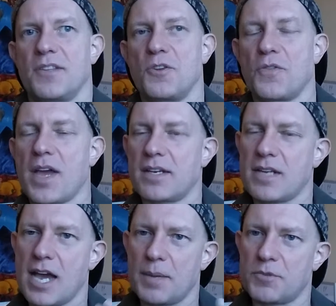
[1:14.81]
you've had
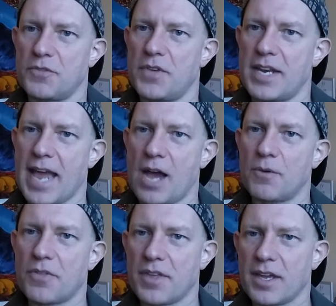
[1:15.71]
time to vet
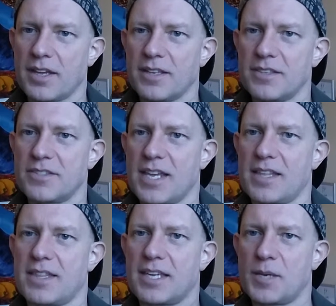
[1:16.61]
out things
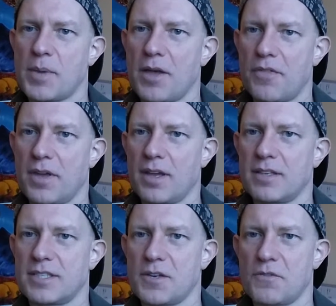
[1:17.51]
and think about
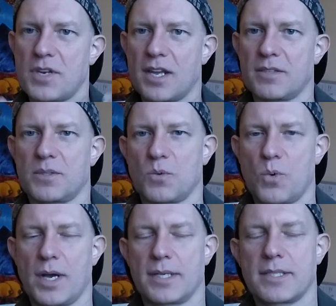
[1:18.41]
things, and you've taken some
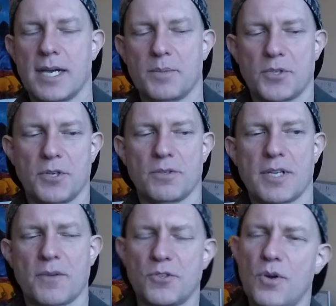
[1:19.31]
quiet time to
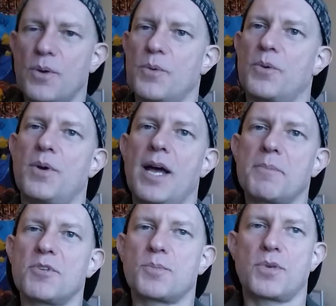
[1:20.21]
yourself. So
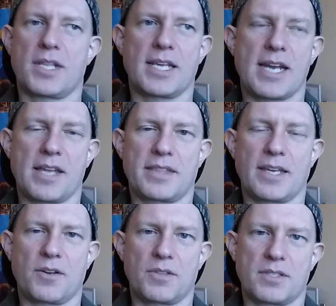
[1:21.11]
I'm just putting that out
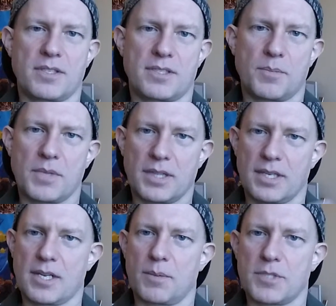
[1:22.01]
there. This is something
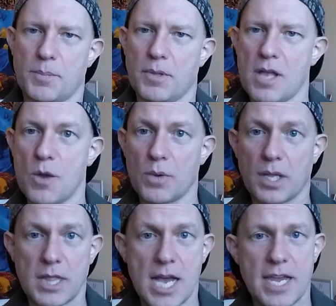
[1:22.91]
that comes up a lot with
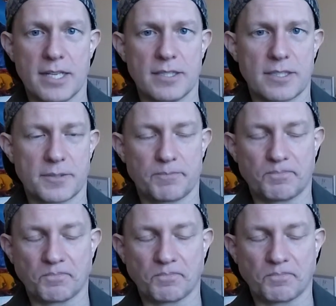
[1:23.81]
clients.